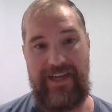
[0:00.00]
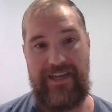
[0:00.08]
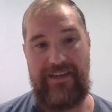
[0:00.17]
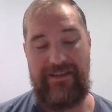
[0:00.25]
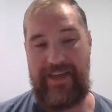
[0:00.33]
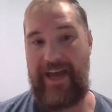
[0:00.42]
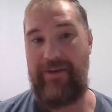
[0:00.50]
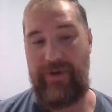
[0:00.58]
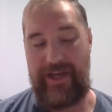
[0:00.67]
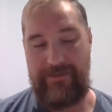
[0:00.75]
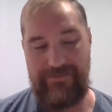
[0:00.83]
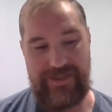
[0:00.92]
data that
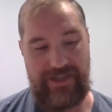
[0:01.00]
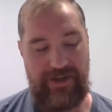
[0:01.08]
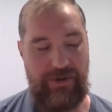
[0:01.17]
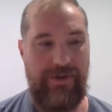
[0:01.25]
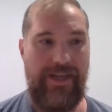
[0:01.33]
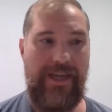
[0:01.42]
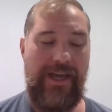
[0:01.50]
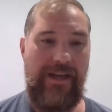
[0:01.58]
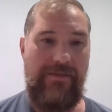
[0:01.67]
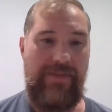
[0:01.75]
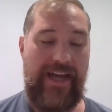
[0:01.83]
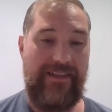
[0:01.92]
way.
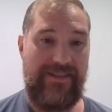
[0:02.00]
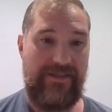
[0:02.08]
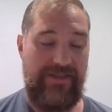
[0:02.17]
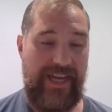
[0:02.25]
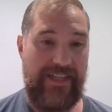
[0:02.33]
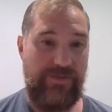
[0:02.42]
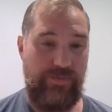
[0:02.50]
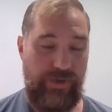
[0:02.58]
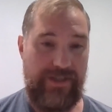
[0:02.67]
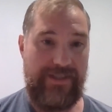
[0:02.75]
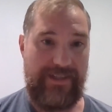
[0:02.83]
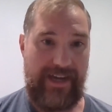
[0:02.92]
That's
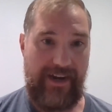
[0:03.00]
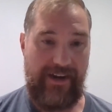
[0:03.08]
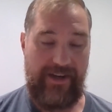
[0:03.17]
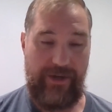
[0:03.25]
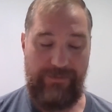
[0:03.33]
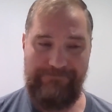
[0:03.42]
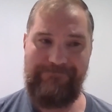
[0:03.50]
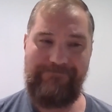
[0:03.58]
one scenario.